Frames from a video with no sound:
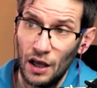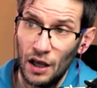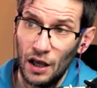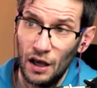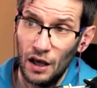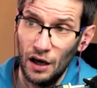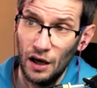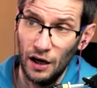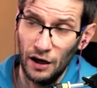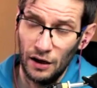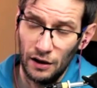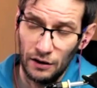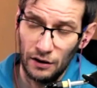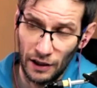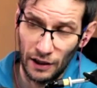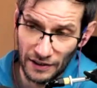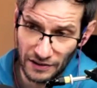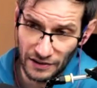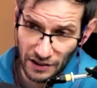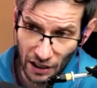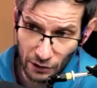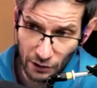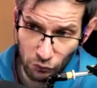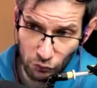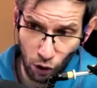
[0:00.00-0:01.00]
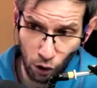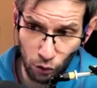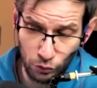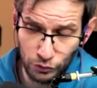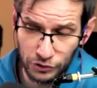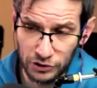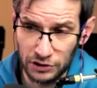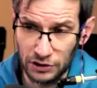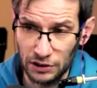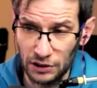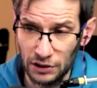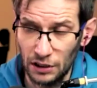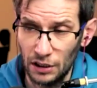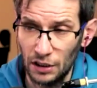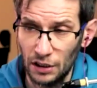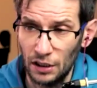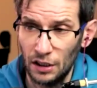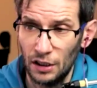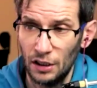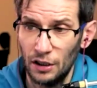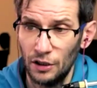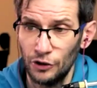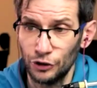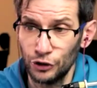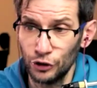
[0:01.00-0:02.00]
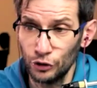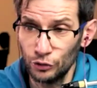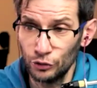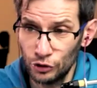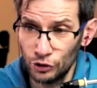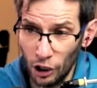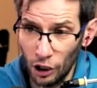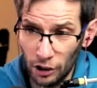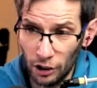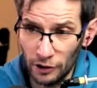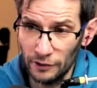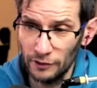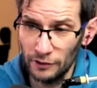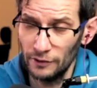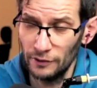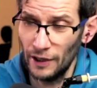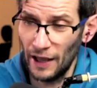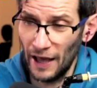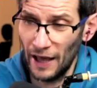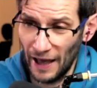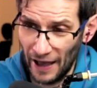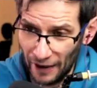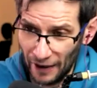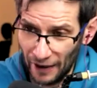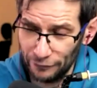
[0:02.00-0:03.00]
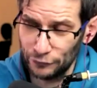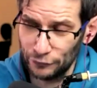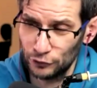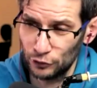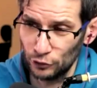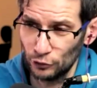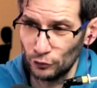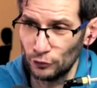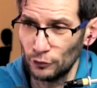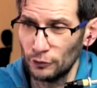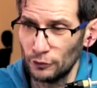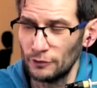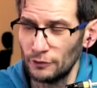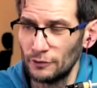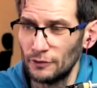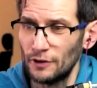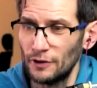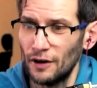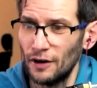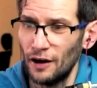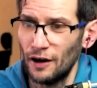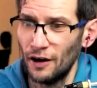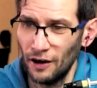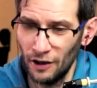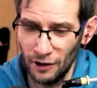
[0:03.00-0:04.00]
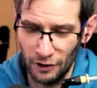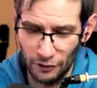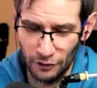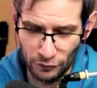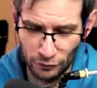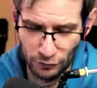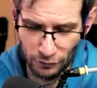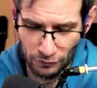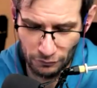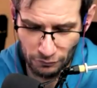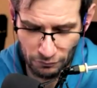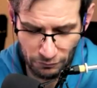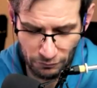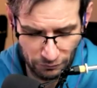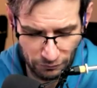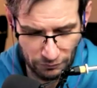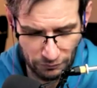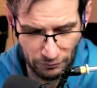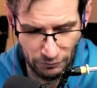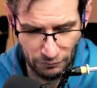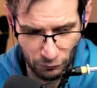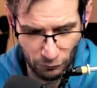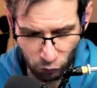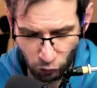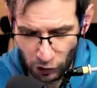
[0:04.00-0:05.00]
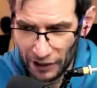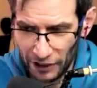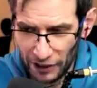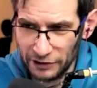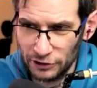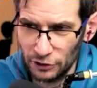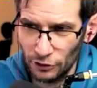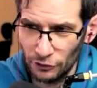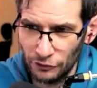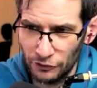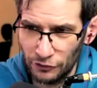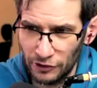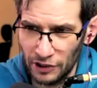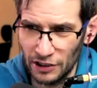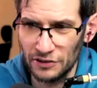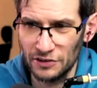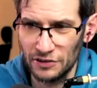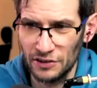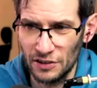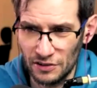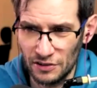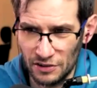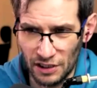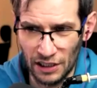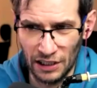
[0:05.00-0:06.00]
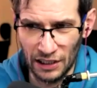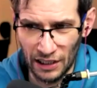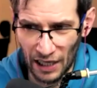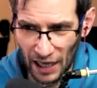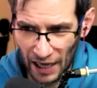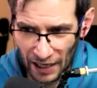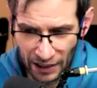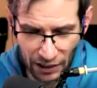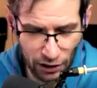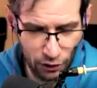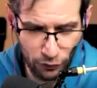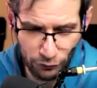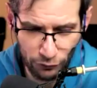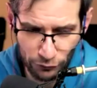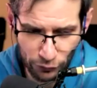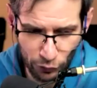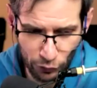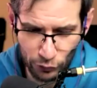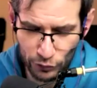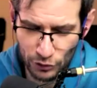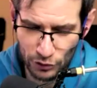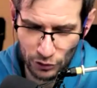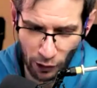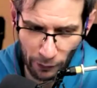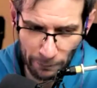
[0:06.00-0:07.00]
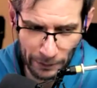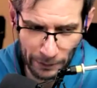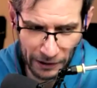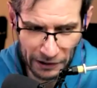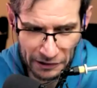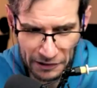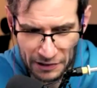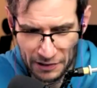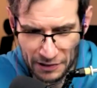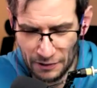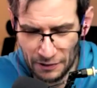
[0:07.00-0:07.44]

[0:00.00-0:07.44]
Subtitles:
As I wrote, you don't have to write your thesis in any of those topics